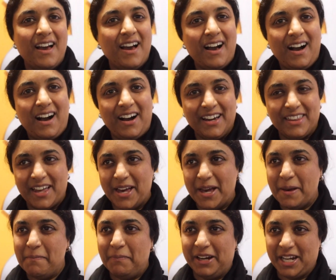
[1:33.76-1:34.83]
Hi
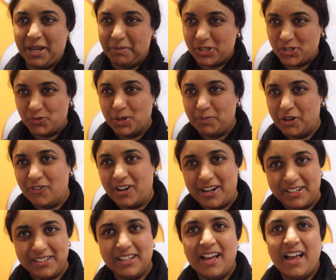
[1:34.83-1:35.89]
there, my name is Ruby
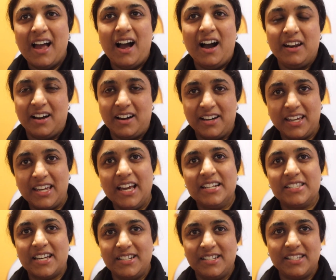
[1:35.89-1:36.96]
Rowell, and I
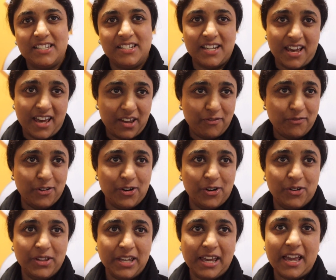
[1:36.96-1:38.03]
attended today
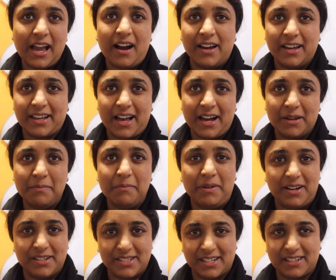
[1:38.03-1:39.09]
for the iCan
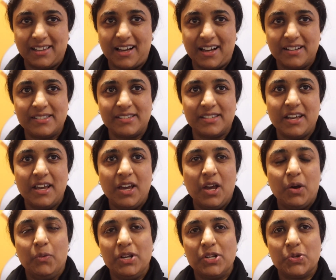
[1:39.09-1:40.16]
Masterclass,
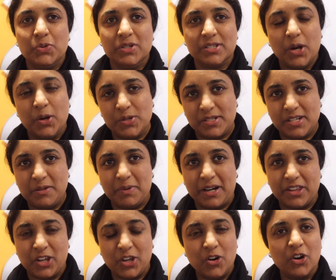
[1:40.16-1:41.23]
which was hosted by
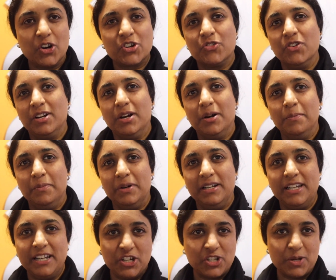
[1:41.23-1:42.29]
the Yorkshire and Humber
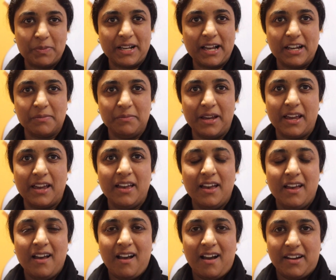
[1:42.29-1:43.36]
Leadership Academy.
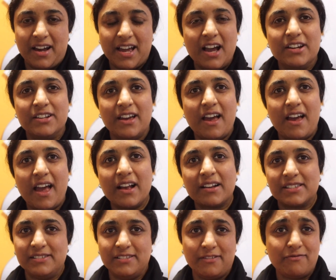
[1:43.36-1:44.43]
And I had an
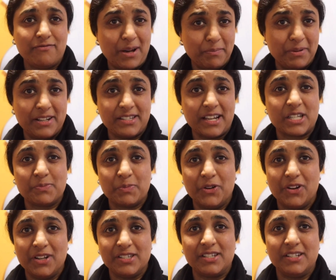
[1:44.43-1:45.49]
excellent, fabulous
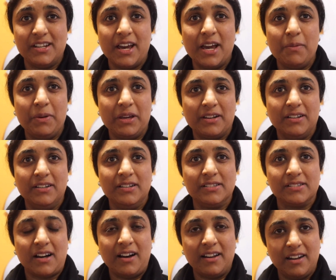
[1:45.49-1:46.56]
experience today
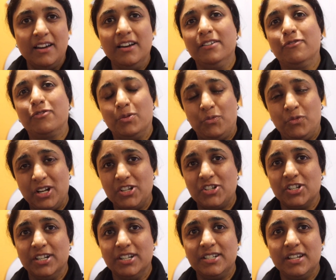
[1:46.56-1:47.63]
because I learnt from
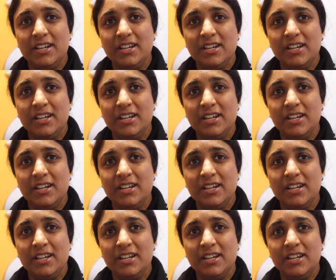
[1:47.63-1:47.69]
Richard